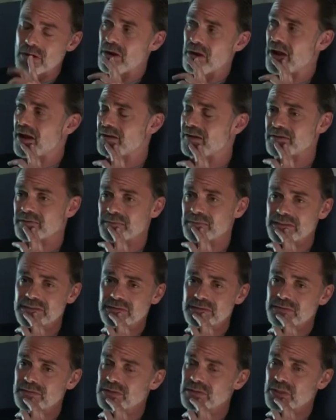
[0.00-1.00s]
Oh, I've
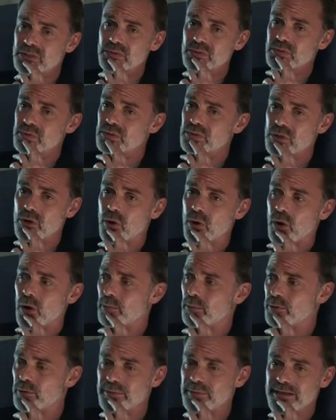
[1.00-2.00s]
been too
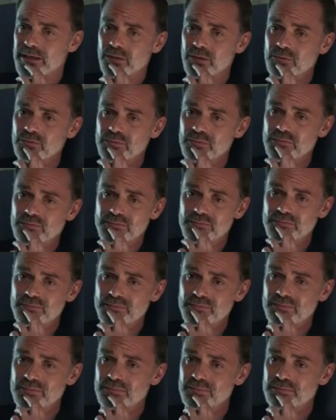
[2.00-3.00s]
caught up on my own
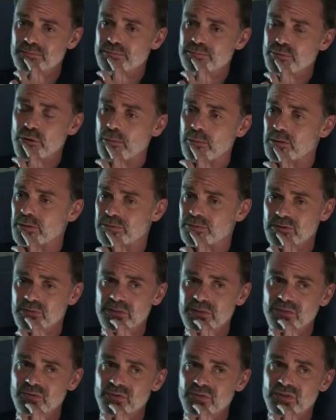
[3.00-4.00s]

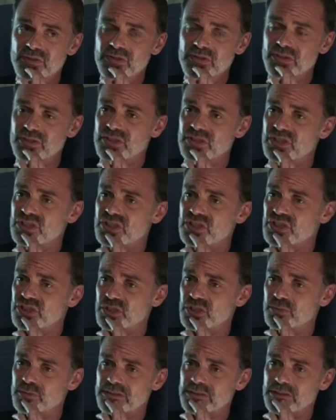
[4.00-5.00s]
problems, my own
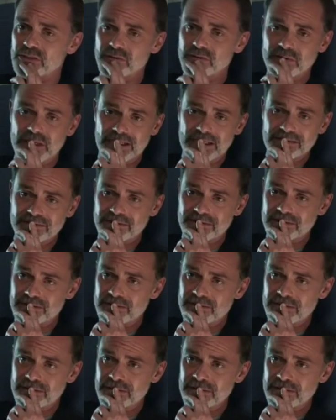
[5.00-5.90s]
stupid love life.